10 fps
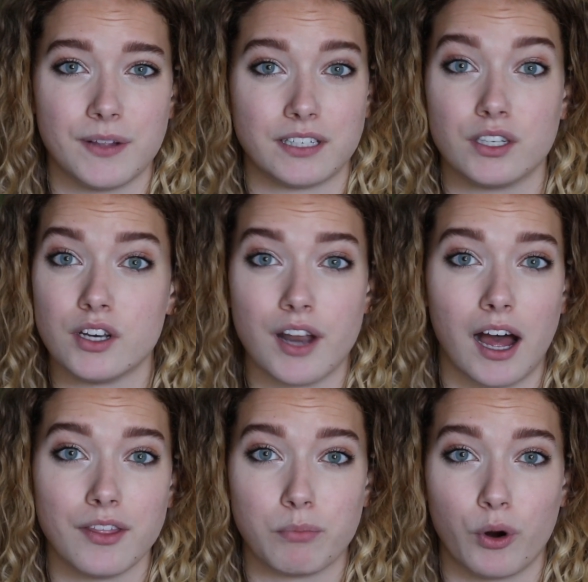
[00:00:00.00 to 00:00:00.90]
That's
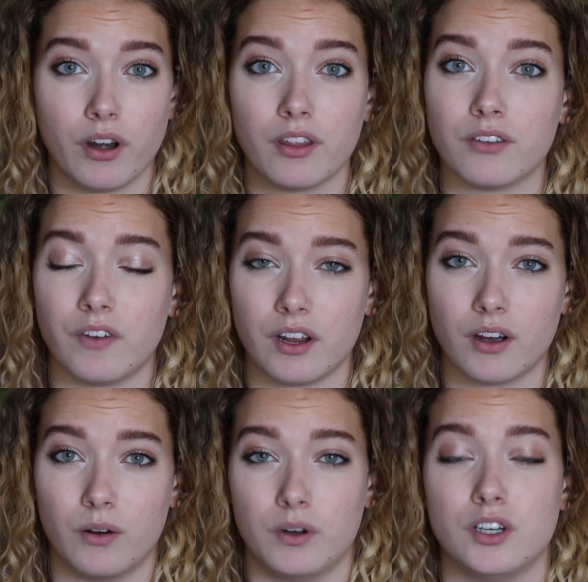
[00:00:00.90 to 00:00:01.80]
not the point of this
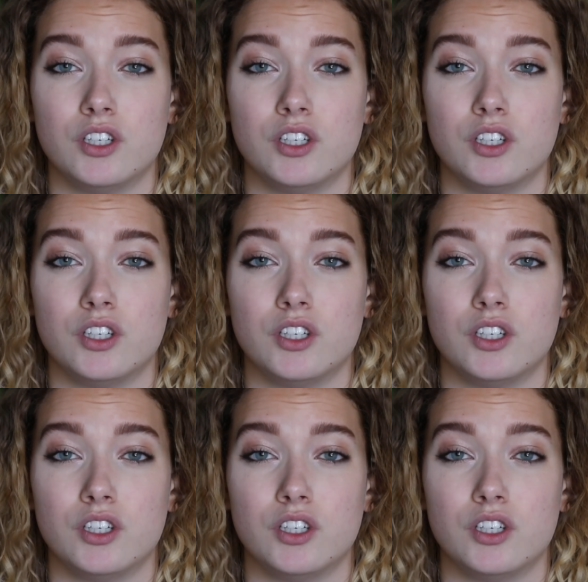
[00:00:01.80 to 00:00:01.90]
video.